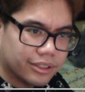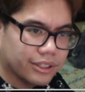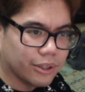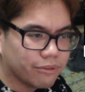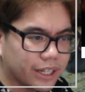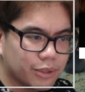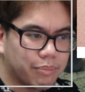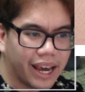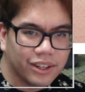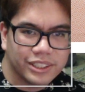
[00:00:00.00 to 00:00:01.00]
you know, fight the
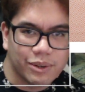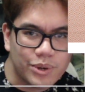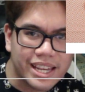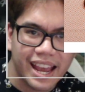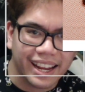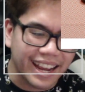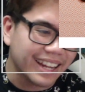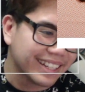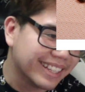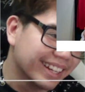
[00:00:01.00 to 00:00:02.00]
battles that we can't
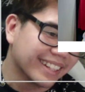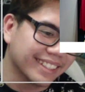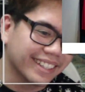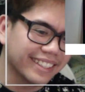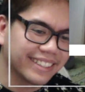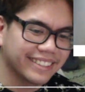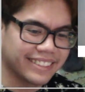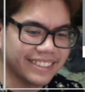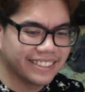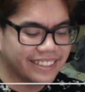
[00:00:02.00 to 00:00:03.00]
kind of thing. Like,
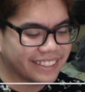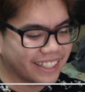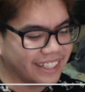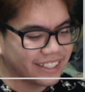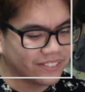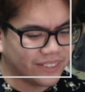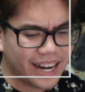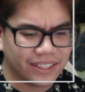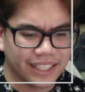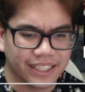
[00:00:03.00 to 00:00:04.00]
you're just like,
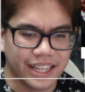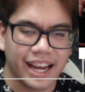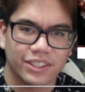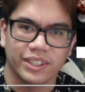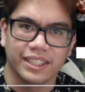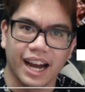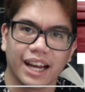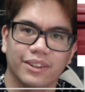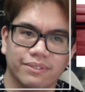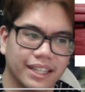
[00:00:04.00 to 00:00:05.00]
wow, like, they actually
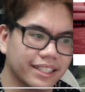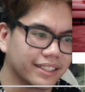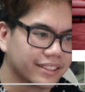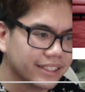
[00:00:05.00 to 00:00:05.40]
got him, like,